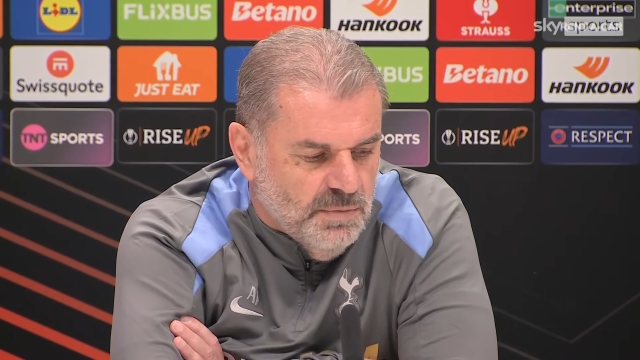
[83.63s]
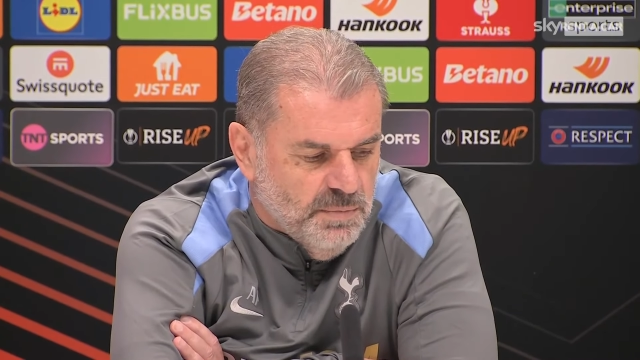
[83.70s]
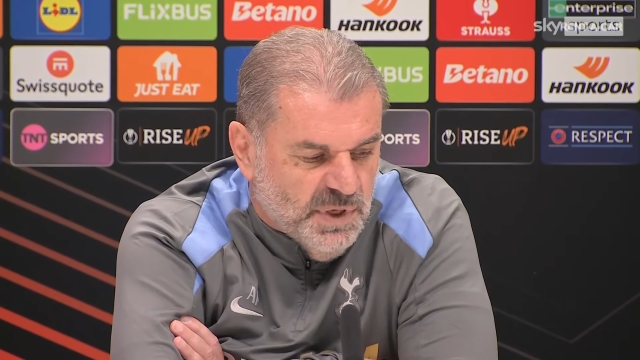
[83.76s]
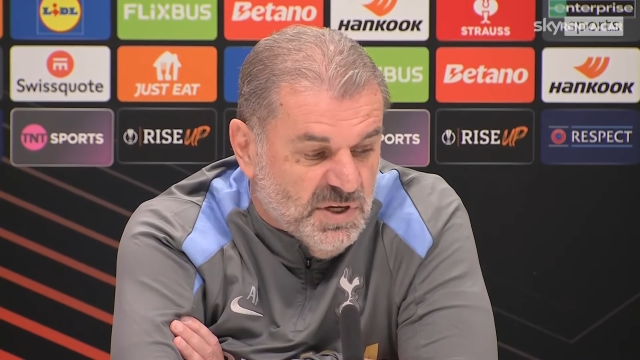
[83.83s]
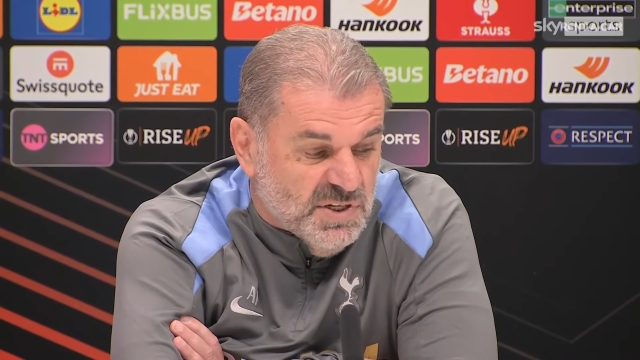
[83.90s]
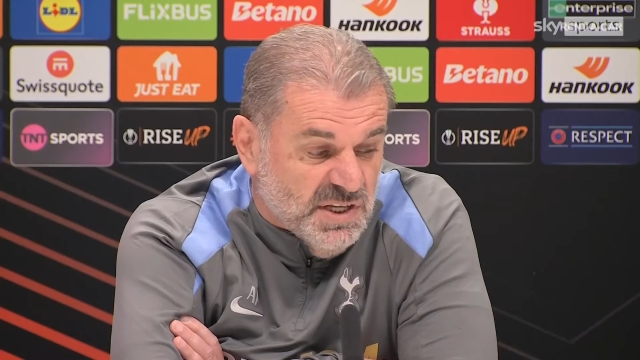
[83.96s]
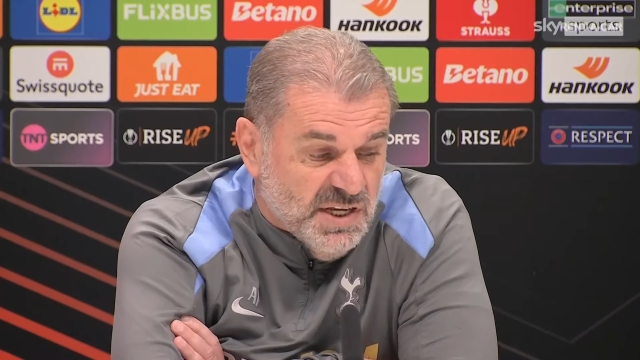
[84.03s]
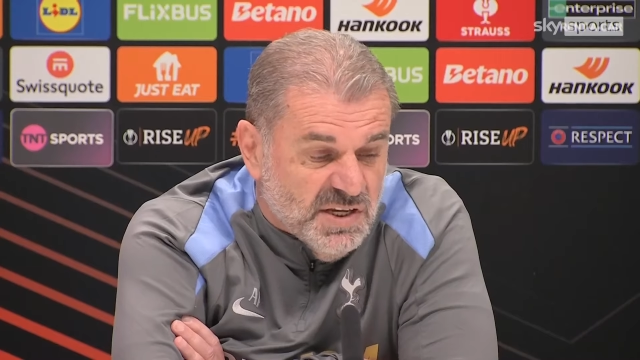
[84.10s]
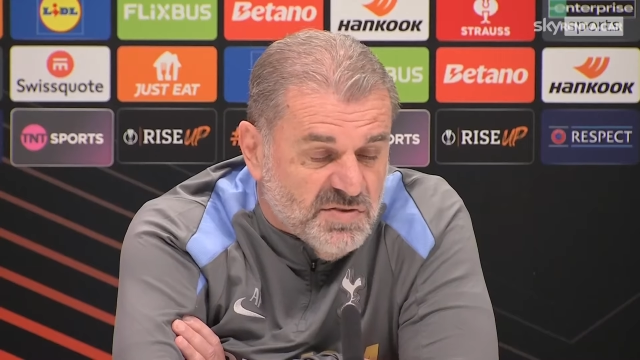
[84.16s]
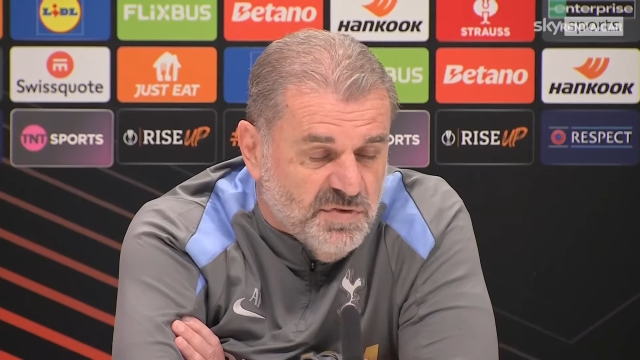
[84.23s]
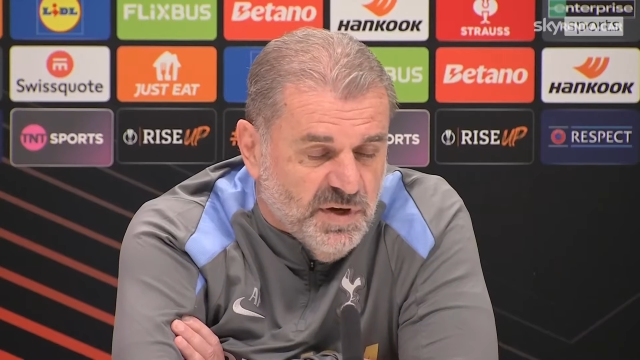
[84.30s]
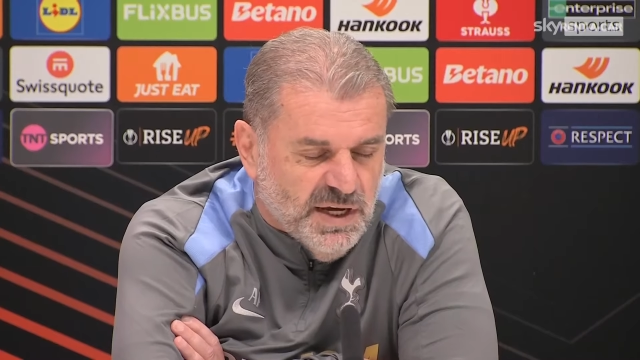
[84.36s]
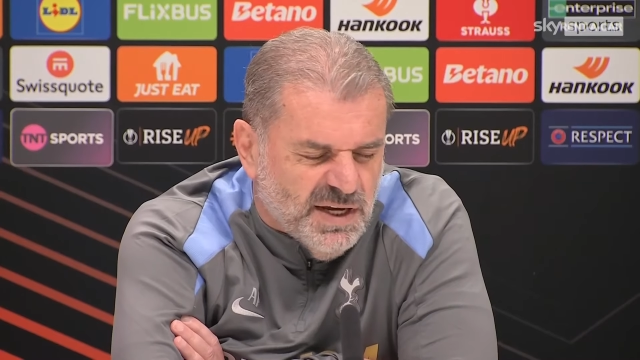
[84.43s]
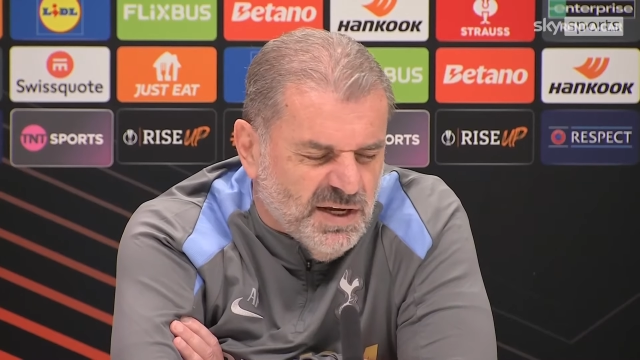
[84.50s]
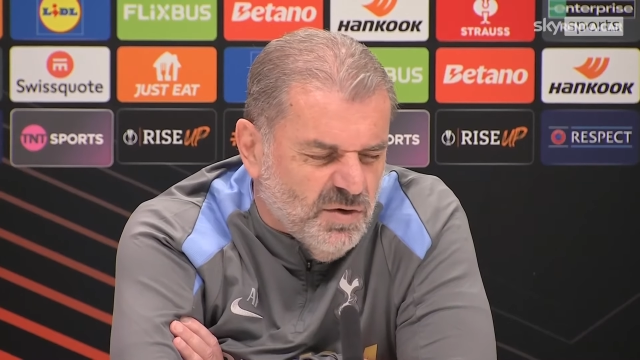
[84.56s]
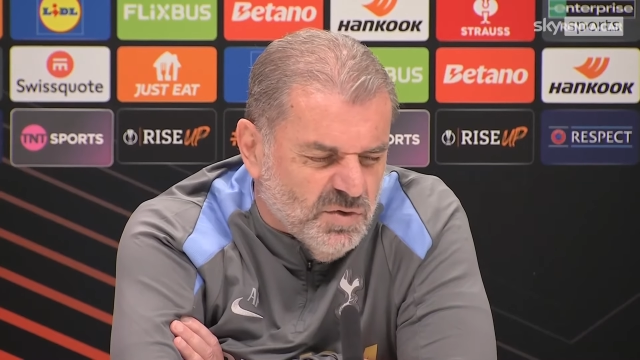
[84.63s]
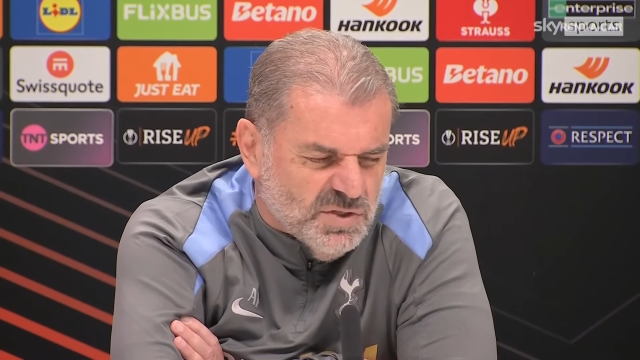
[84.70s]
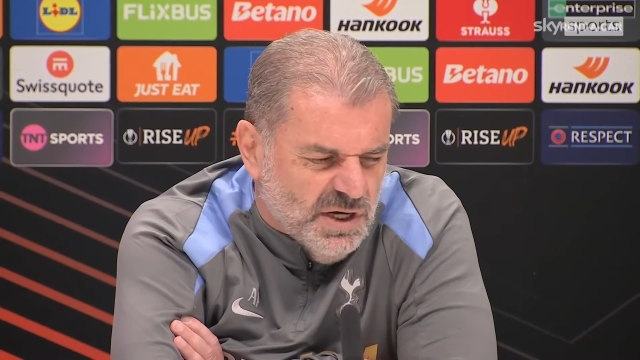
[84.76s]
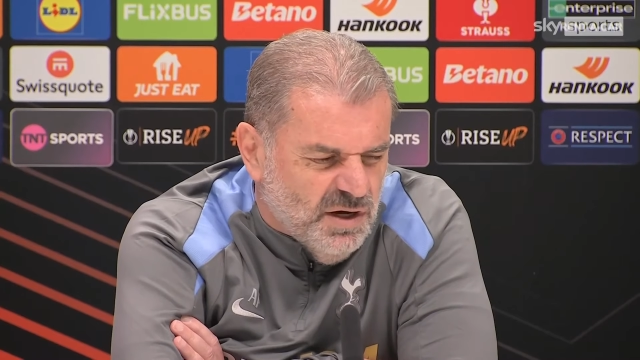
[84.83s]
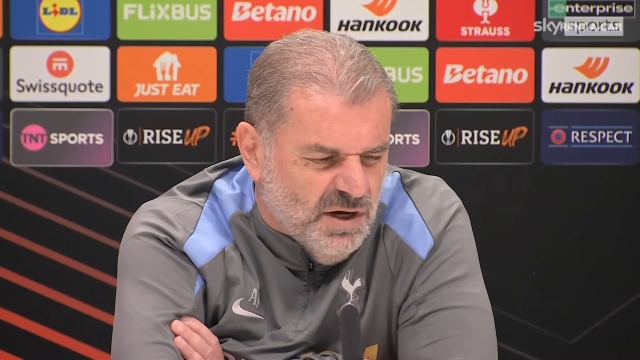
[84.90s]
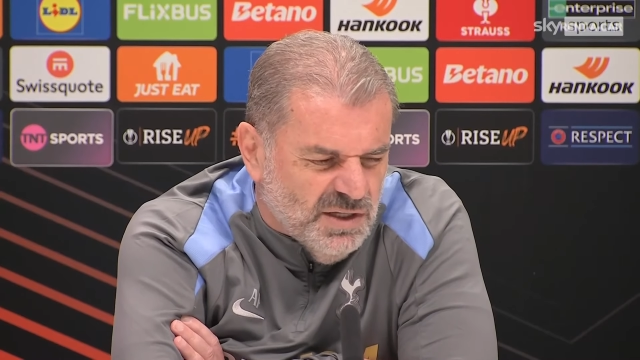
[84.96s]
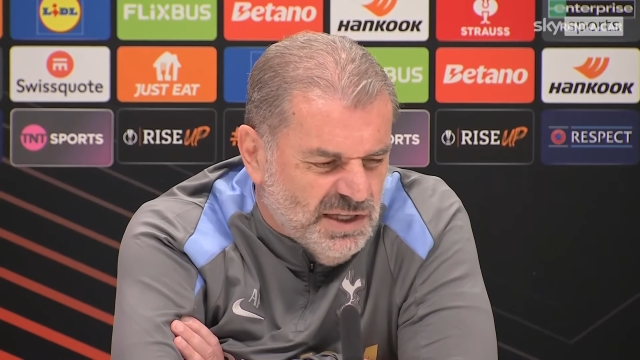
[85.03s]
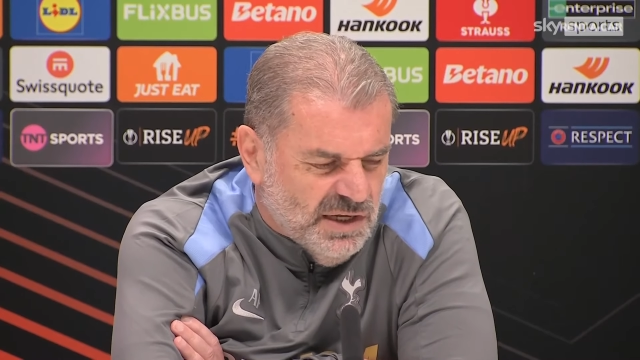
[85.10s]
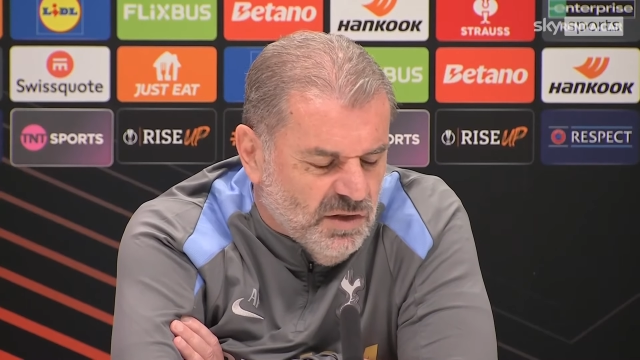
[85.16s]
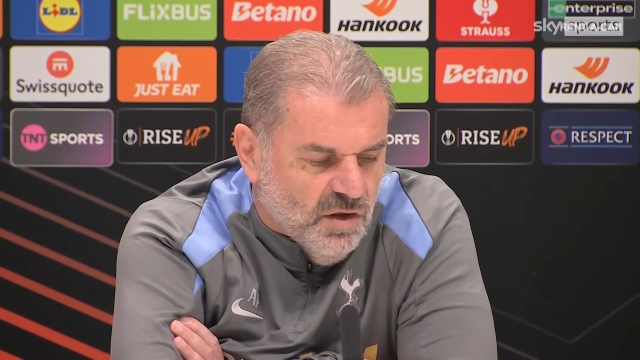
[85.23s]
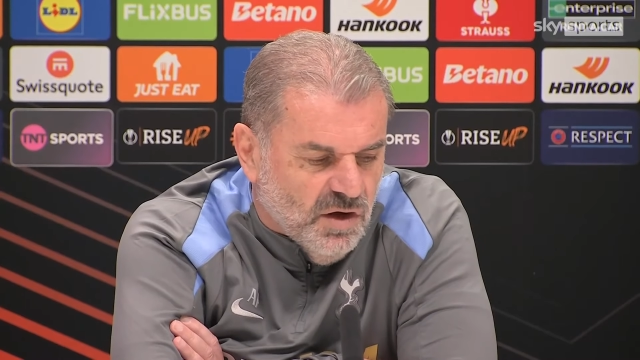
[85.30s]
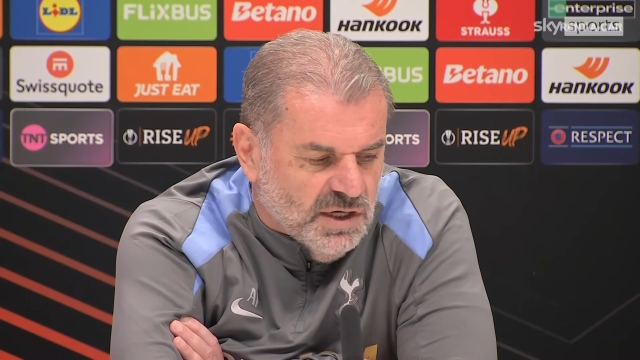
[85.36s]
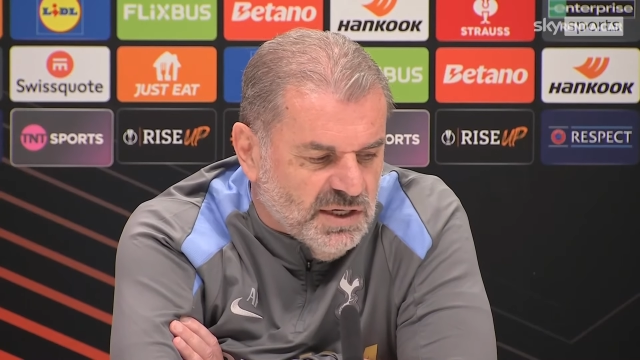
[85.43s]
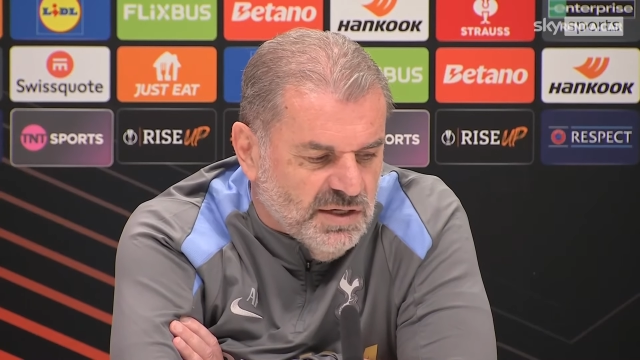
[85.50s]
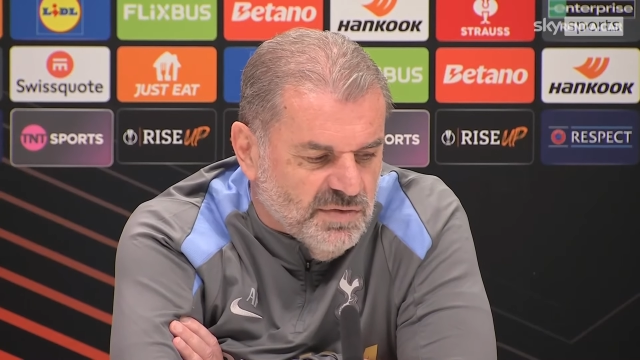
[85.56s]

because it is Vic, and also I don't like